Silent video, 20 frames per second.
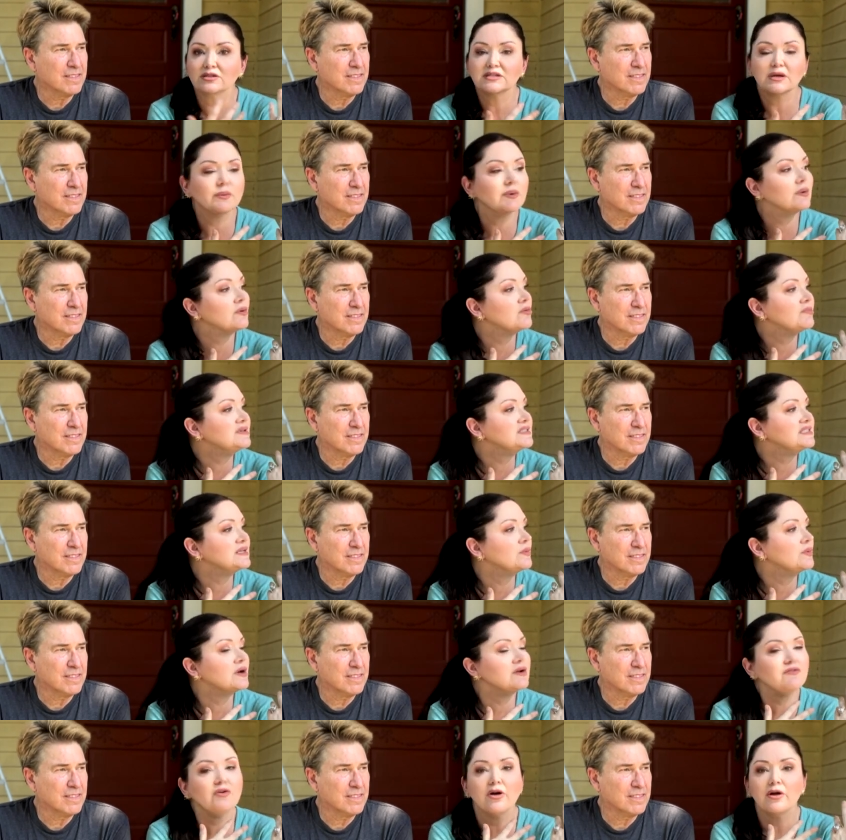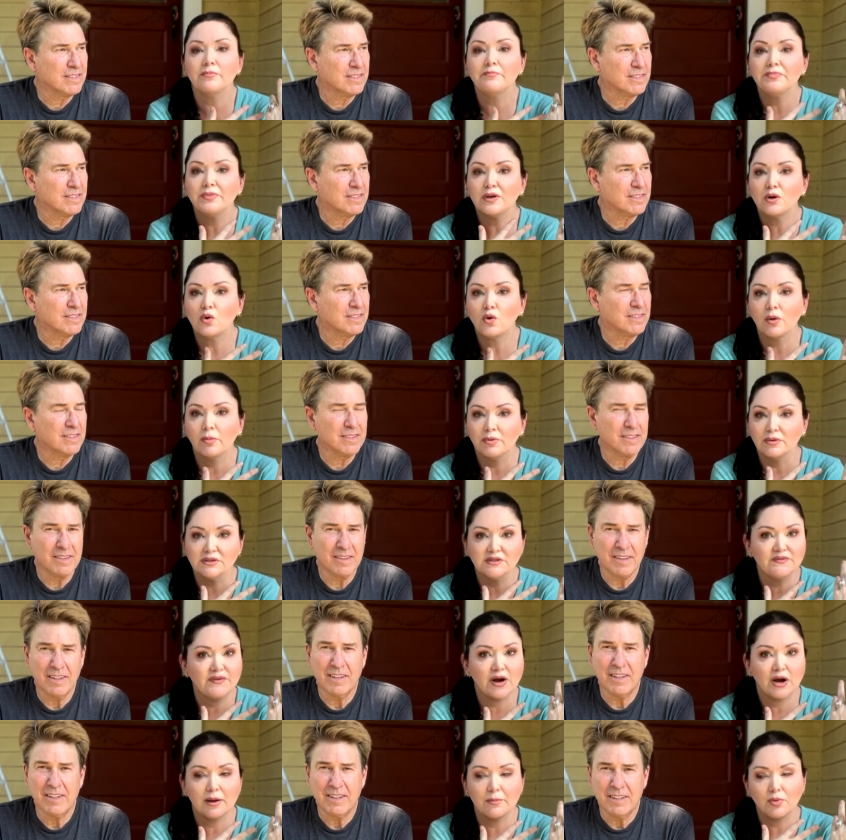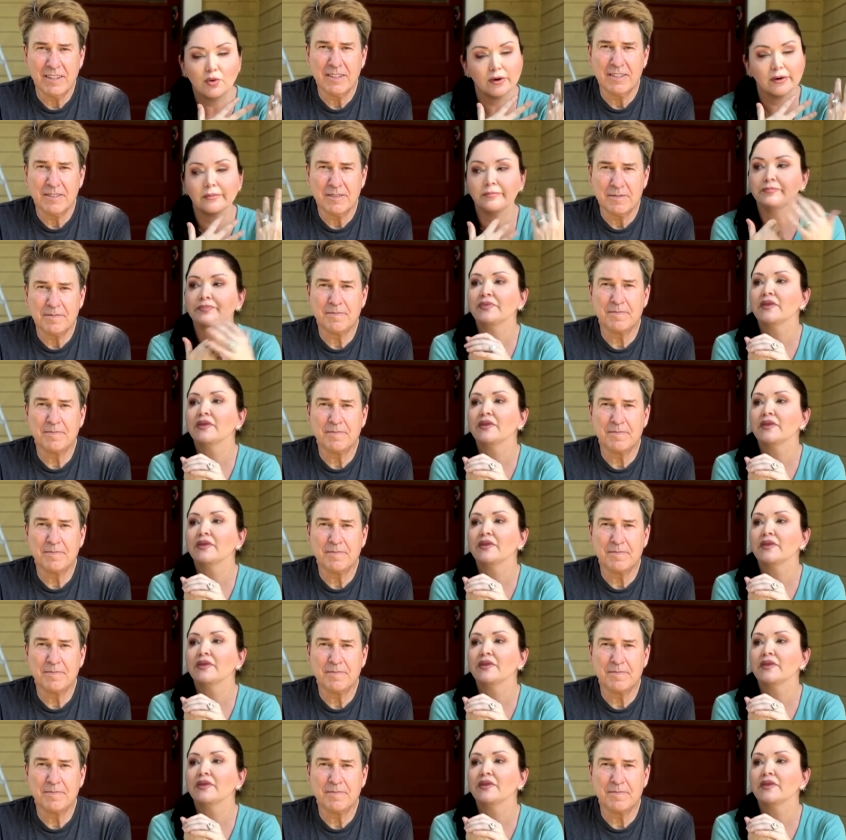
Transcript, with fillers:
Speaker 1: So we were missing one of our corbels, very important.